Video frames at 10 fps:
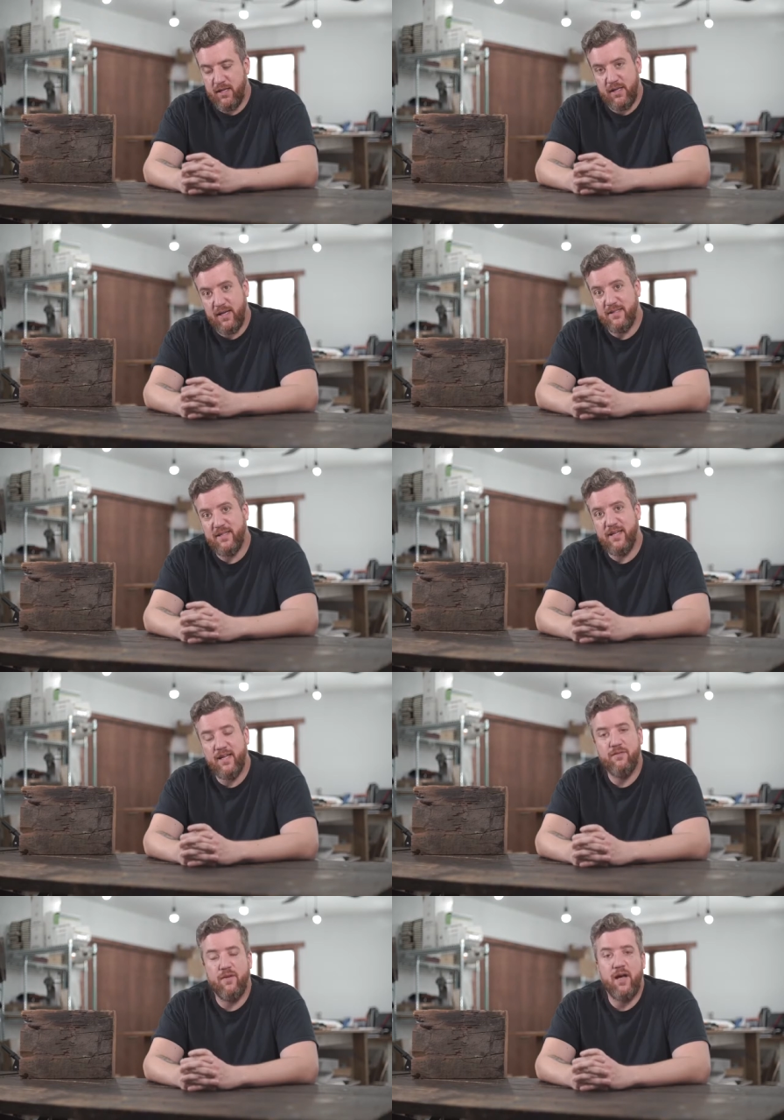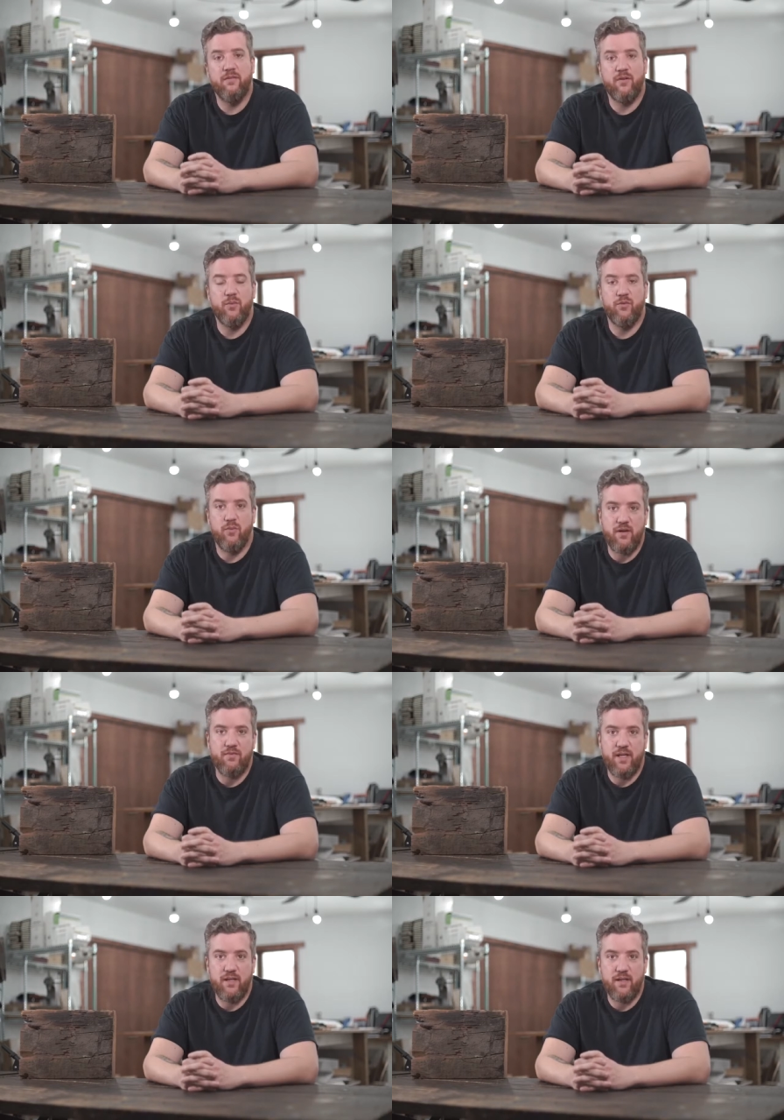And in 1985, it was
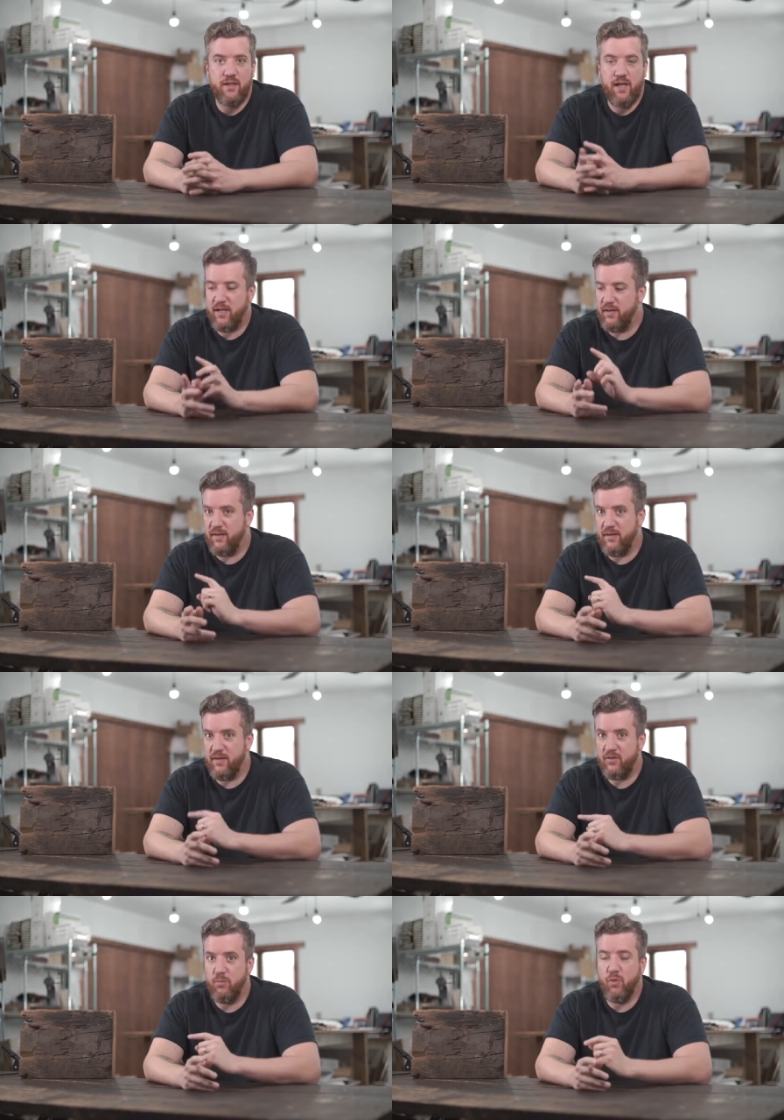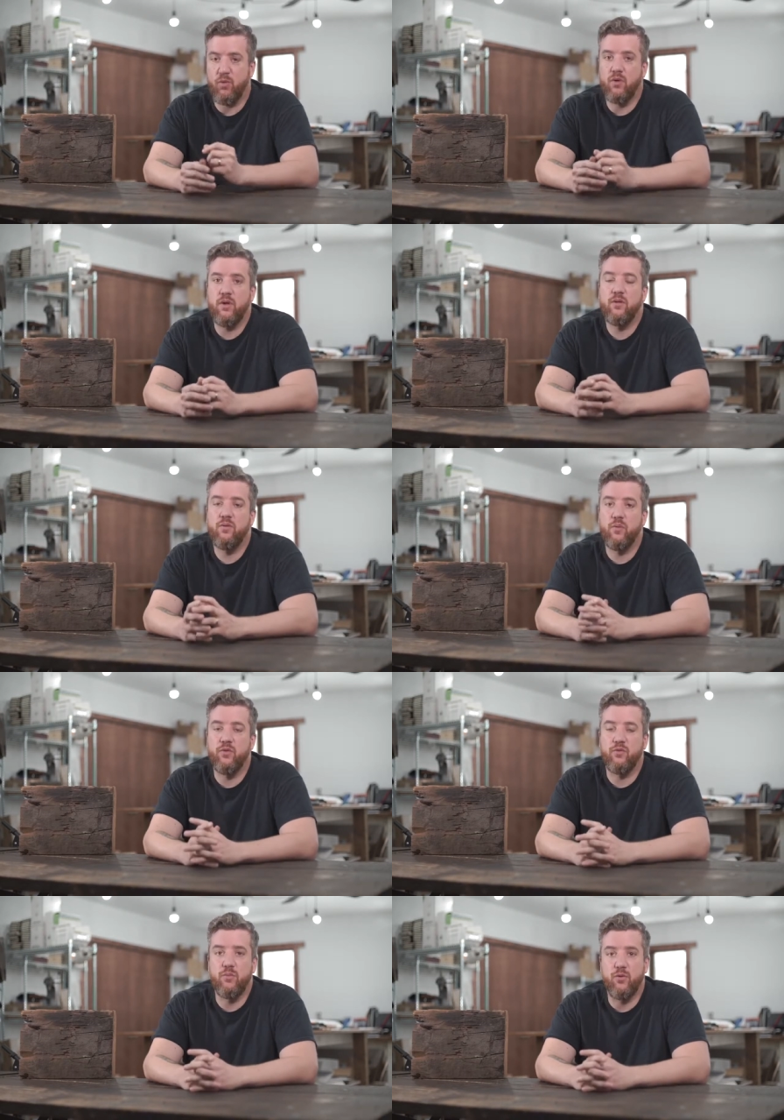renovated, and this board
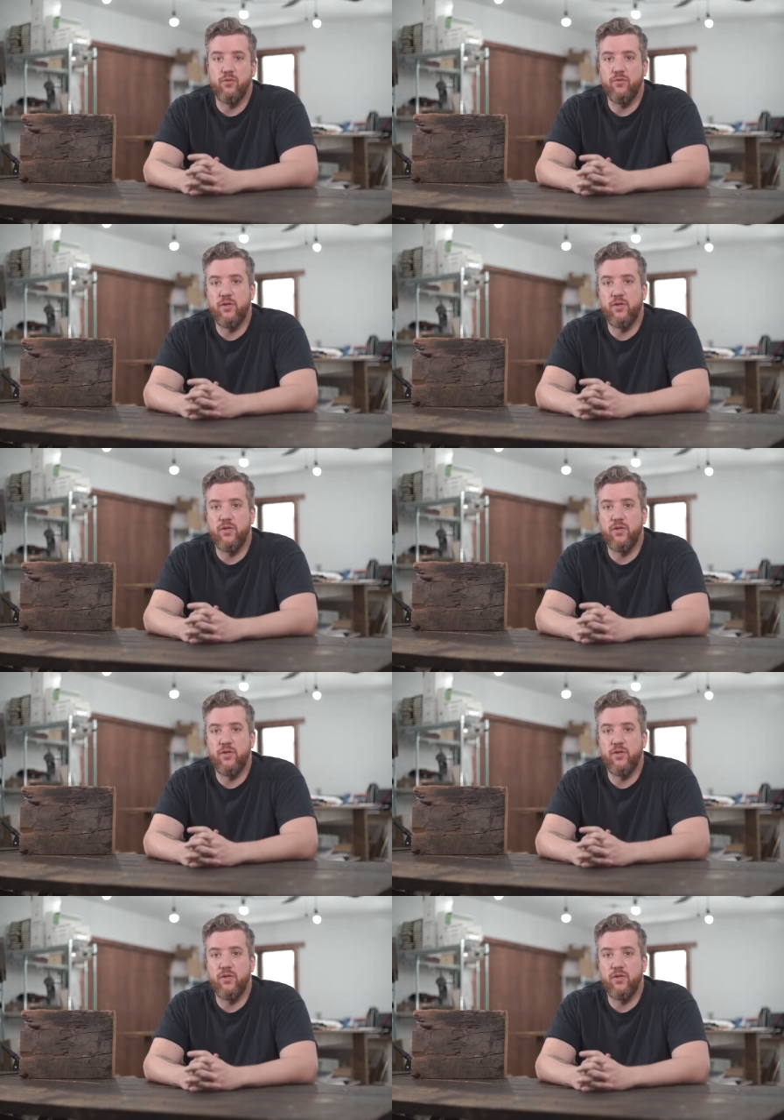was removed